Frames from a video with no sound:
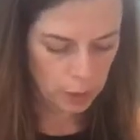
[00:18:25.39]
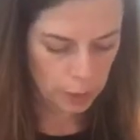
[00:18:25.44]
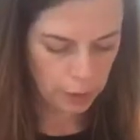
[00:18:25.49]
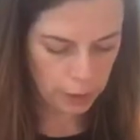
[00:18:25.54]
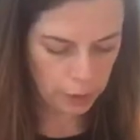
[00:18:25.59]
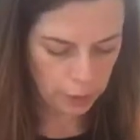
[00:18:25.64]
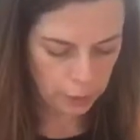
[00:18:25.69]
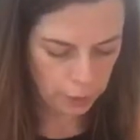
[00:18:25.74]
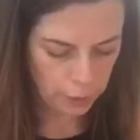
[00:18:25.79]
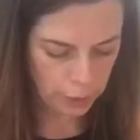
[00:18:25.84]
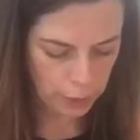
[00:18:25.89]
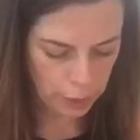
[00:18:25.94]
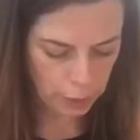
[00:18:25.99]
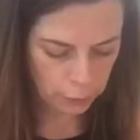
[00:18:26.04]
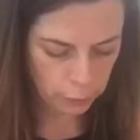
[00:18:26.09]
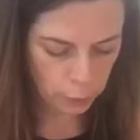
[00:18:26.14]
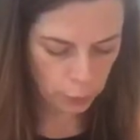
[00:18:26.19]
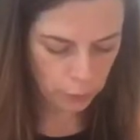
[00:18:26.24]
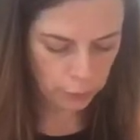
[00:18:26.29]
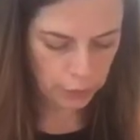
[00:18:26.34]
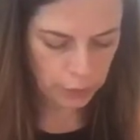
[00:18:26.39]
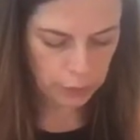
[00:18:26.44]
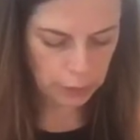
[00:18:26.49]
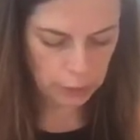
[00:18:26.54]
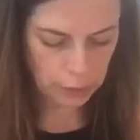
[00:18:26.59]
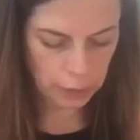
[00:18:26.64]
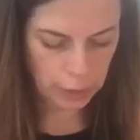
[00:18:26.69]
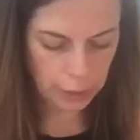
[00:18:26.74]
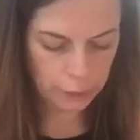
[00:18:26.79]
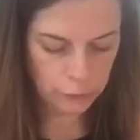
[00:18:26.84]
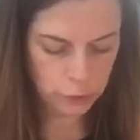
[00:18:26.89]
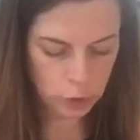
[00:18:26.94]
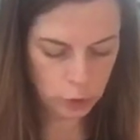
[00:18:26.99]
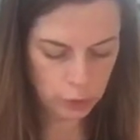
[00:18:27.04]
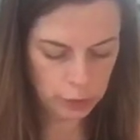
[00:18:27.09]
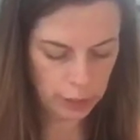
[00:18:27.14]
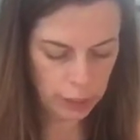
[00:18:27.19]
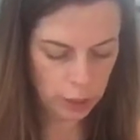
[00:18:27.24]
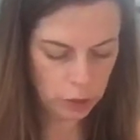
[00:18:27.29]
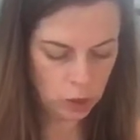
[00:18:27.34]
and then if you have any left, you
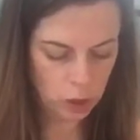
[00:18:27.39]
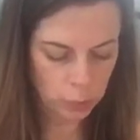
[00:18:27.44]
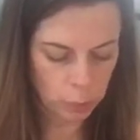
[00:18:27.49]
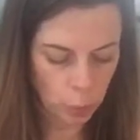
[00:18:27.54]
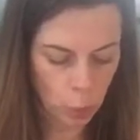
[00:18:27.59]
can actually